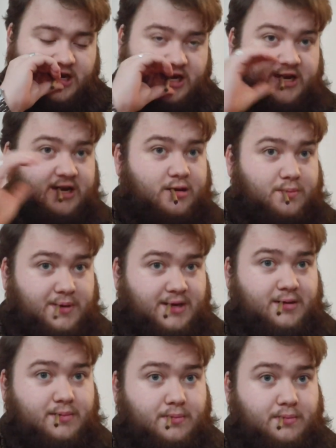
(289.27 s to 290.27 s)
Now you can still
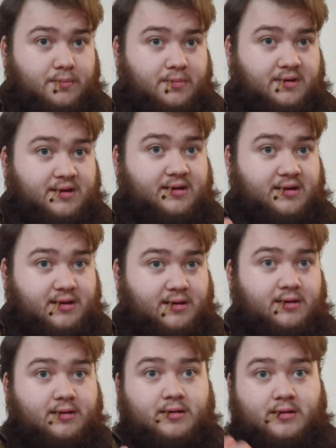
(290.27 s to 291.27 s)
buy them. There's
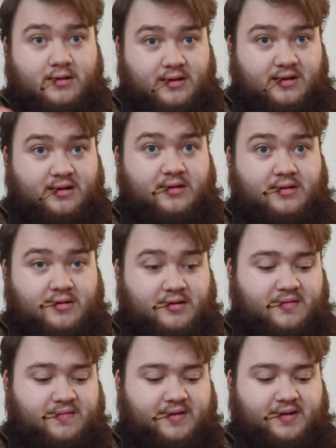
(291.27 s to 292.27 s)
still
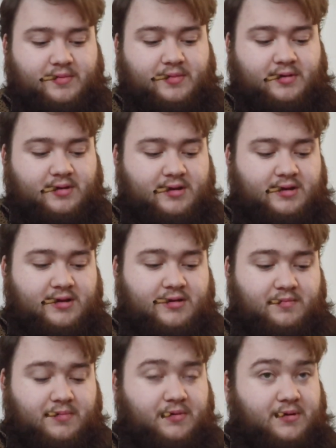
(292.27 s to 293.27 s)
stock available.
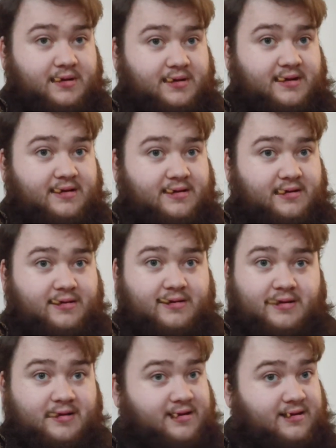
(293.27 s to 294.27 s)
But once that stock's
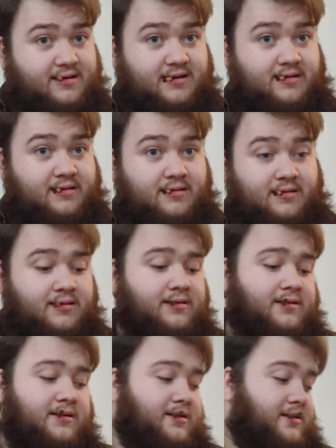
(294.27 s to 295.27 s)
gone, it's gone.
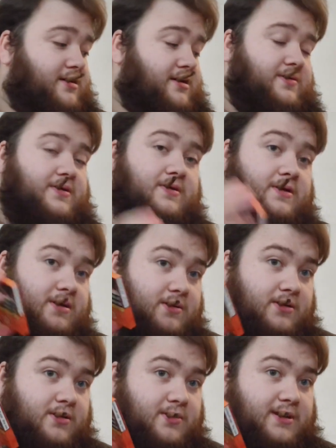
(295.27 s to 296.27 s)
So if you
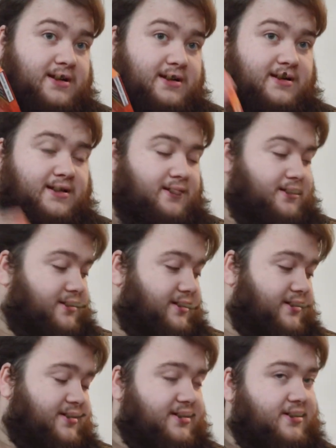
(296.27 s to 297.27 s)
know somewhere that sells
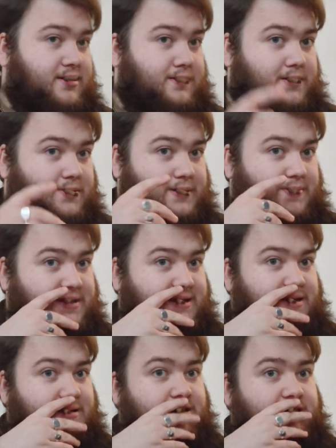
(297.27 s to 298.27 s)
these, there's a couple of
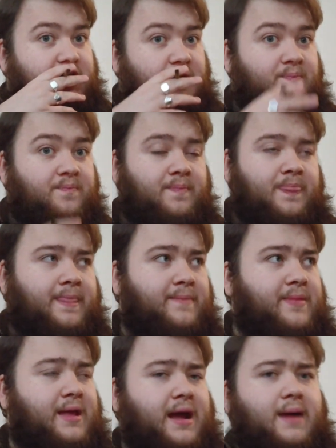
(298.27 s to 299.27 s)
websites.
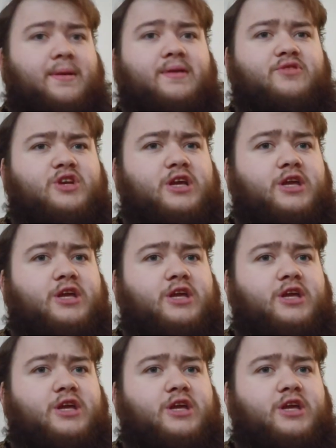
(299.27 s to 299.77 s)
I believe